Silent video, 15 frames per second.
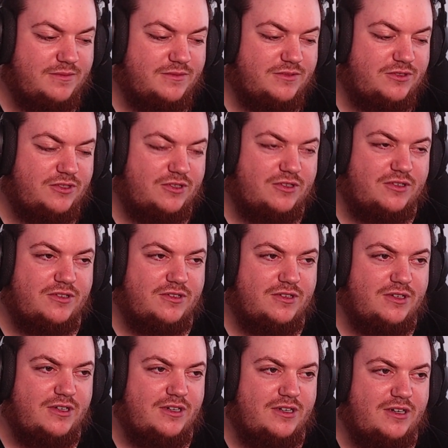So
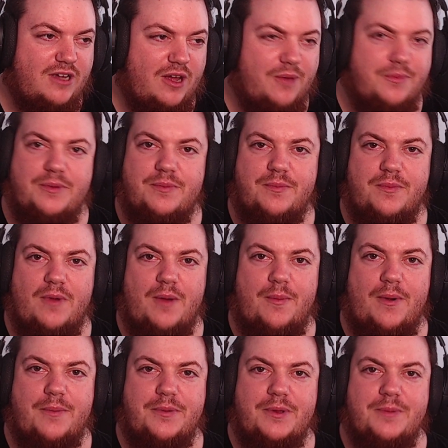I'll be I
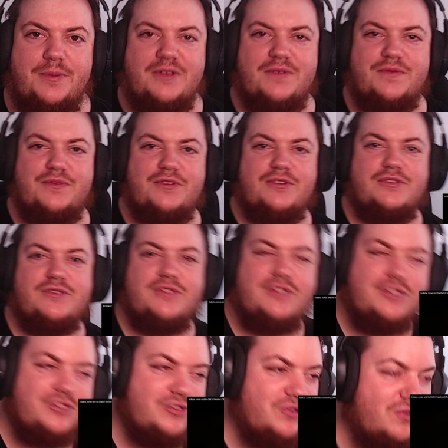might be a bit confused with the
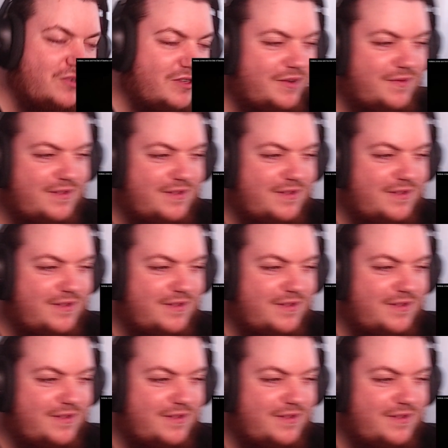story if